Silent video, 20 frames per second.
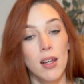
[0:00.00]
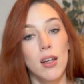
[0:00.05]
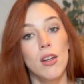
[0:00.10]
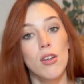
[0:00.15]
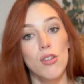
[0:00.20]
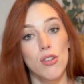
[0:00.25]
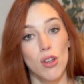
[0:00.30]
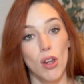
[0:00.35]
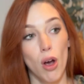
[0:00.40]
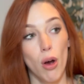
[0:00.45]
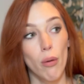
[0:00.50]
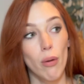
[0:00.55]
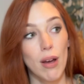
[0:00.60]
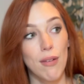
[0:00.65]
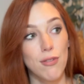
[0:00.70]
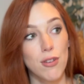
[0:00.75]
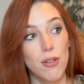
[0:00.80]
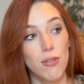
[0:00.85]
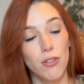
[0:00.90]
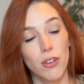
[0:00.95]
So
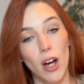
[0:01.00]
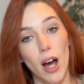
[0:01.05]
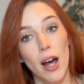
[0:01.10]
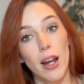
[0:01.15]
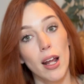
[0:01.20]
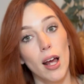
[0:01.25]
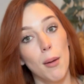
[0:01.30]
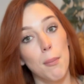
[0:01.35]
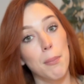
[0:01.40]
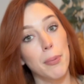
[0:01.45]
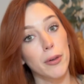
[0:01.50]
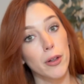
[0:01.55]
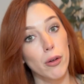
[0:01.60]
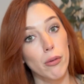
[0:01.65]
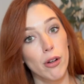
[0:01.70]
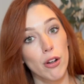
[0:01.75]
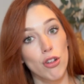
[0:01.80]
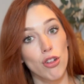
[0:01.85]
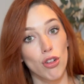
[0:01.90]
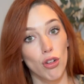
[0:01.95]
if you've got a
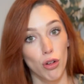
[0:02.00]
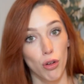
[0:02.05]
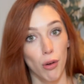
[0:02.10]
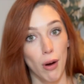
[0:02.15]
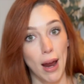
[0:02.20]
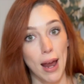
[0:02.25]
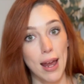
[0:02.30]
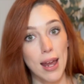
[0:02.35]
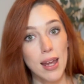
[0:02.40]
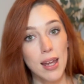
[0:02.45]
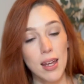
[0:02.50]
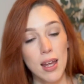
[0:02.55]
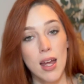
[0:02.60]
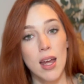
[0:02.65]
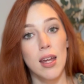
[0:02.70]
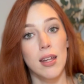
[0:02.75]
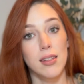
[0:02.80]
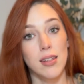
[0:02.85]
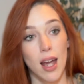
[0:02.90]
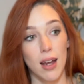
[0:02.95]
bluish gray
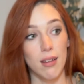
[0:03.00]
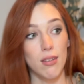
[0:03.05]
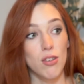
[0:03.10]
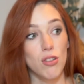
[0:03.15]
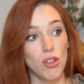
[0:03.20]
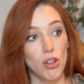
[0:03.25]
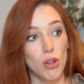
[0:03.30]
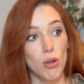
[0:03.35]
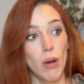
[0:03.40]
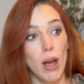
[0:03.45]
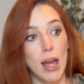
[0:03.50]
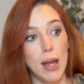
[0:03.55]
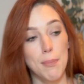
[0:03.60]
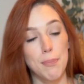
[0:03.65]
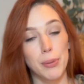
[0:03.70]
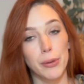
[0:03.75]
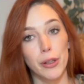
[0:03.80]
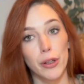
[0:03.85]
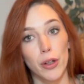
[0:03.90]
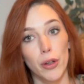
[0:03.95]
next to a
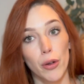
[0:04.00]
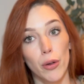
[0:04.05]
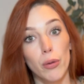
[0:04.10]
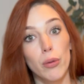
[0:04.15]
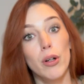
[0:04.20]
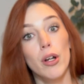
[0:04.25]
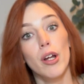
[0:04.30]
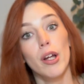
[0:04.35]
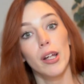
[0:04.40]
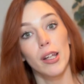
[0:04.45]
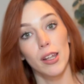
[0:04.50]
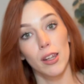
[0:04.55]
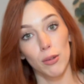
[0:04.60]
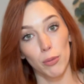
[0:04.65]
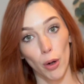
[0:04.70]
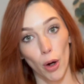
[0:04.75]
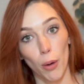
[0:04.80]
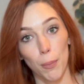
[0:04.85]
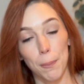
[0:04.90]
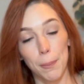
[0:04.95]
blue
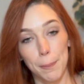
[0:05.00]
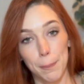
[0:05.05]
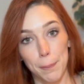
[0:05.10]
throw